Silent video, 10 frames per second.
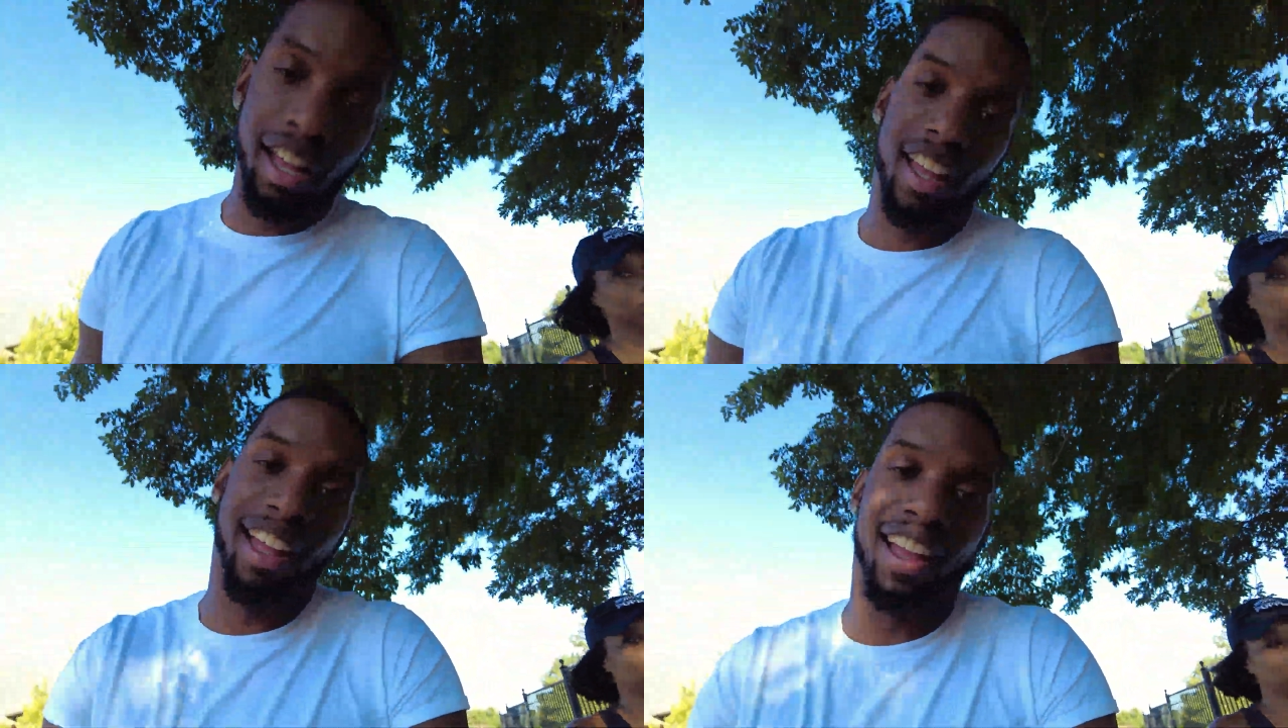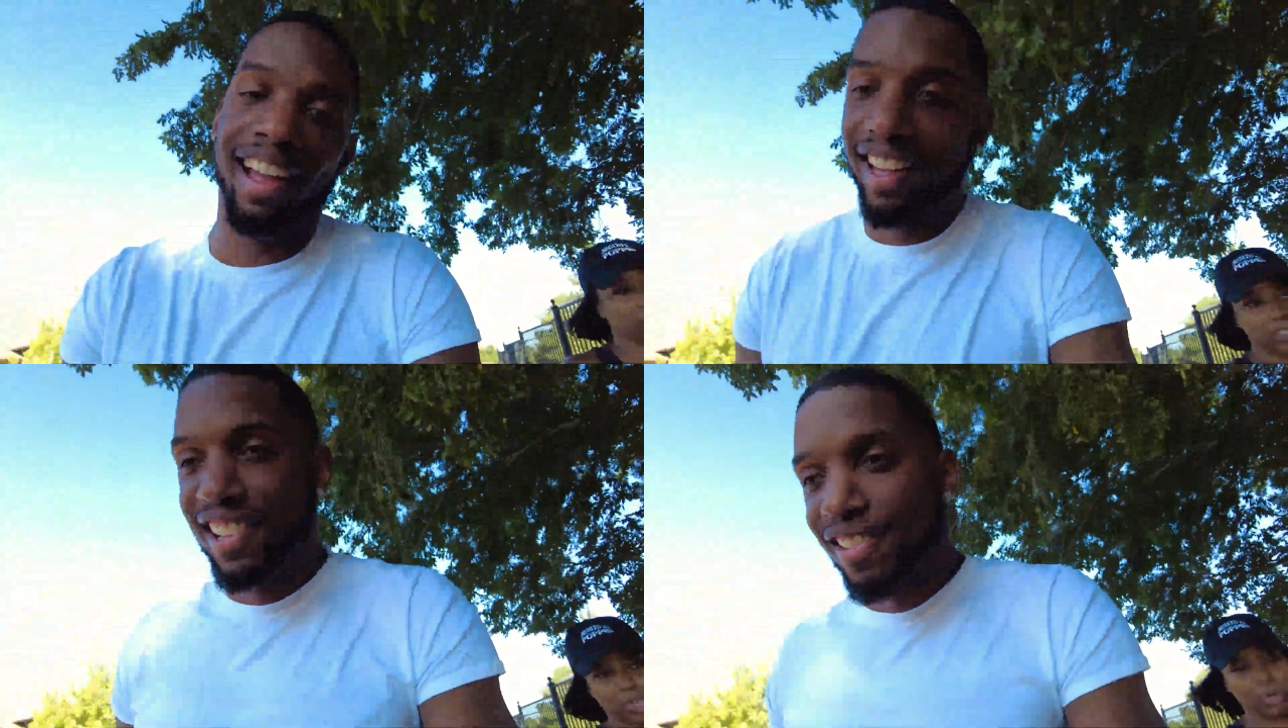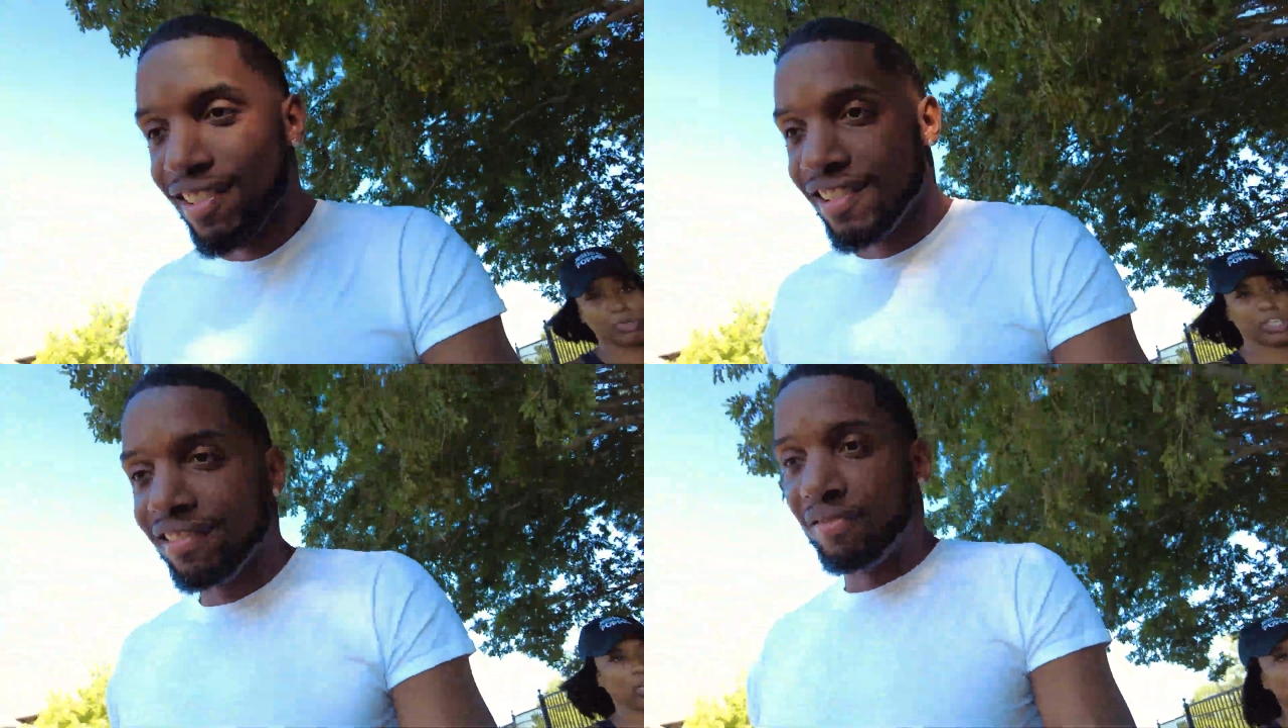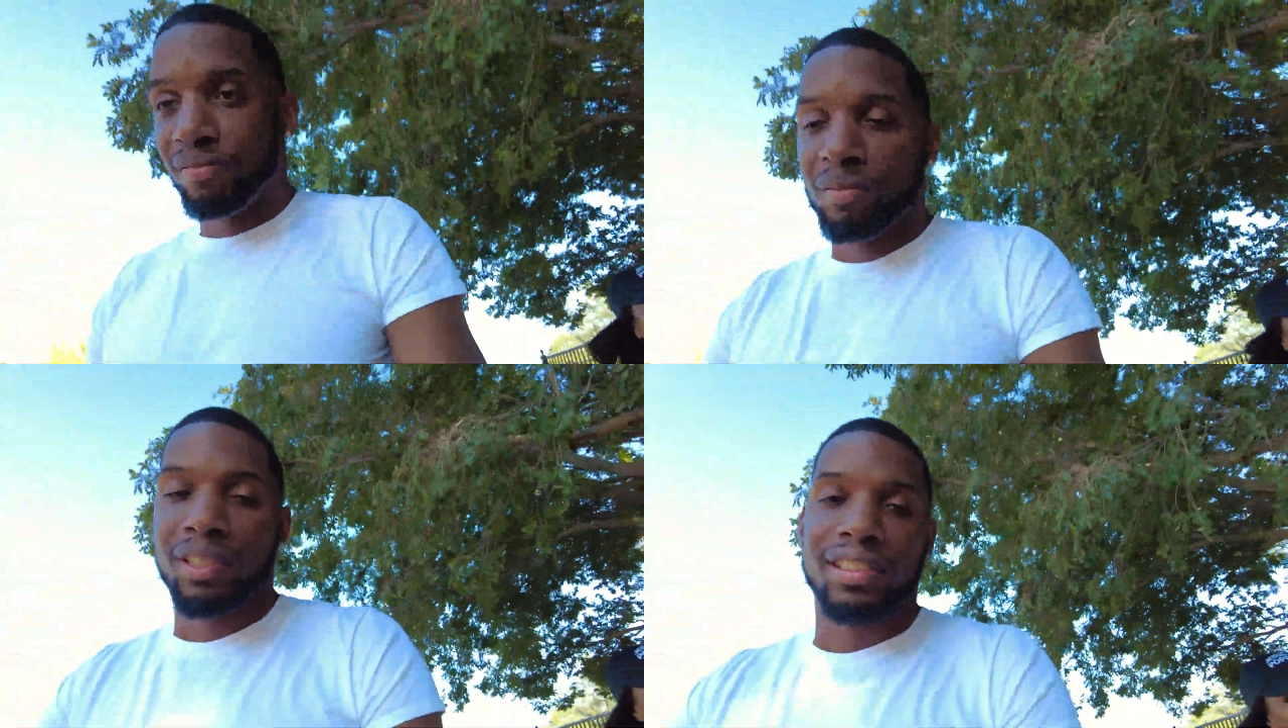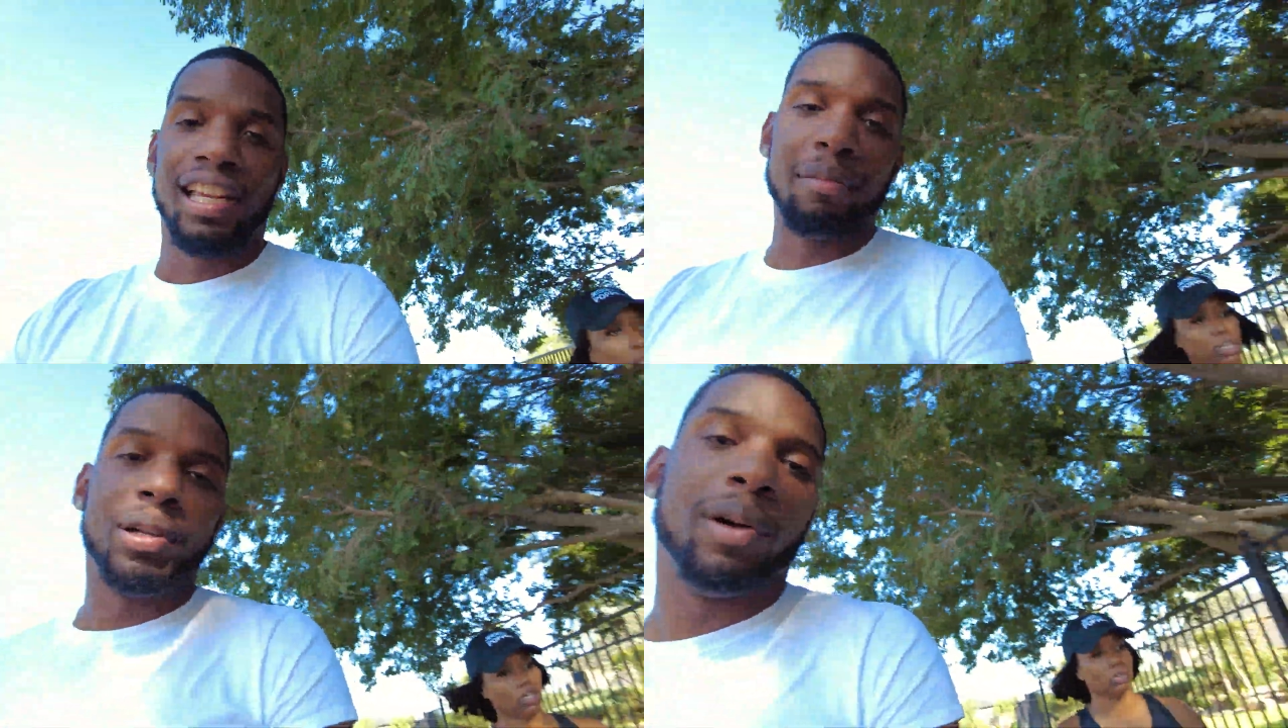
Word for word: Tell me what that whole. What Tell me